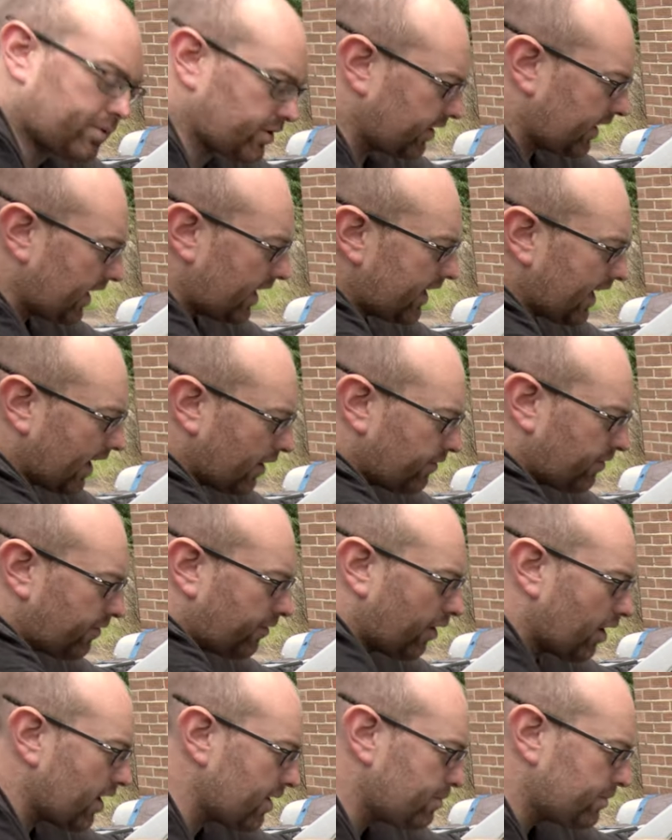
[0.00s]
So that now
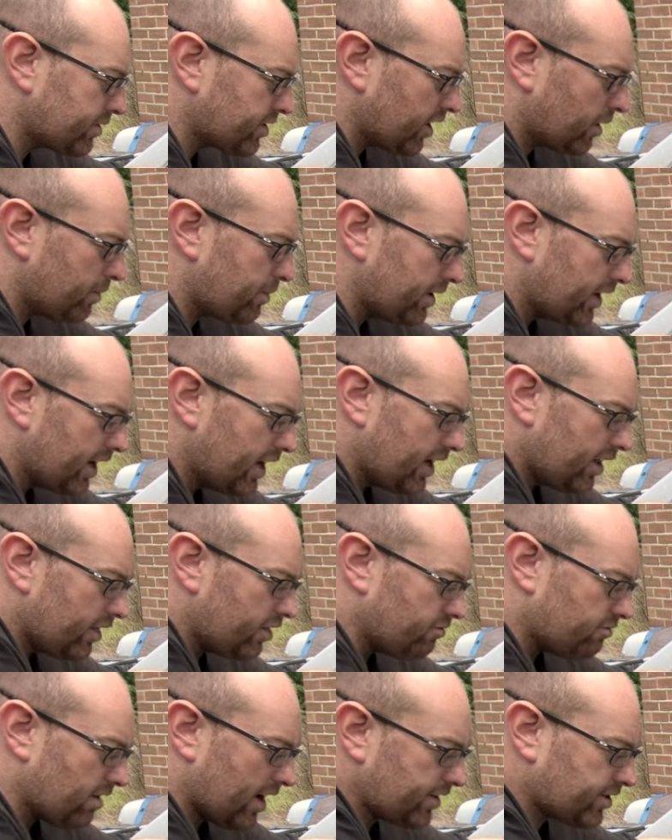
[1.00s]
frames up
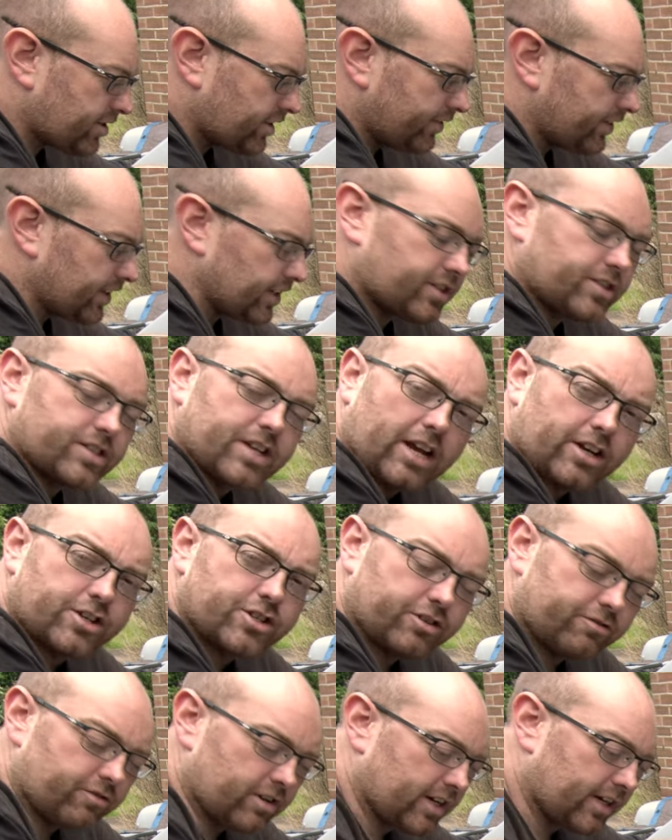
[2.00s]
the rest of this
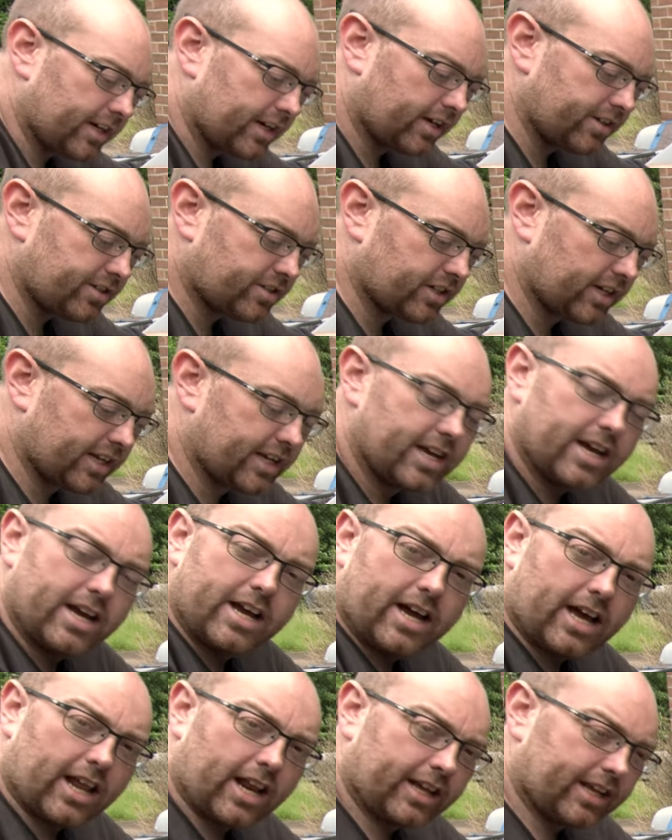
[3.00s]
section really nicely.
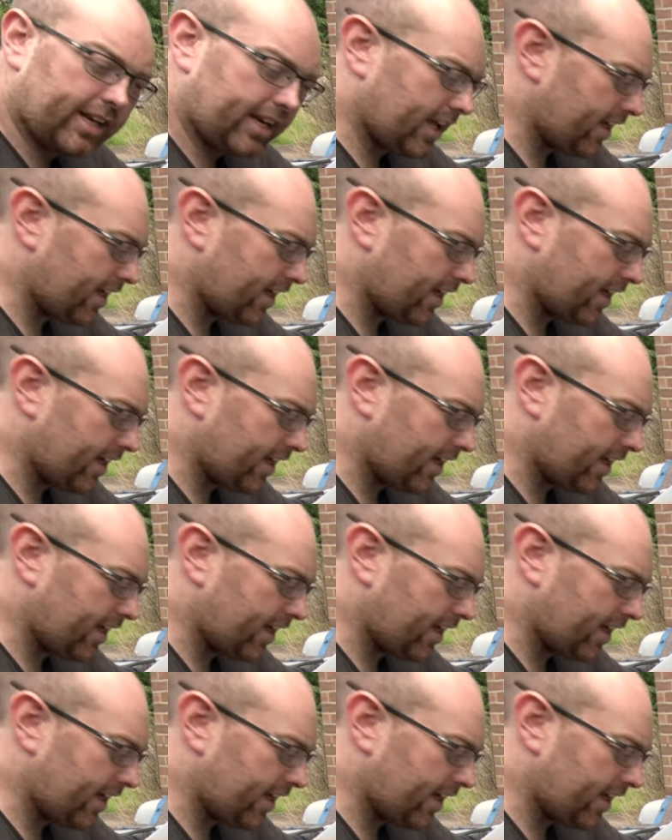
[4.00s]
And I can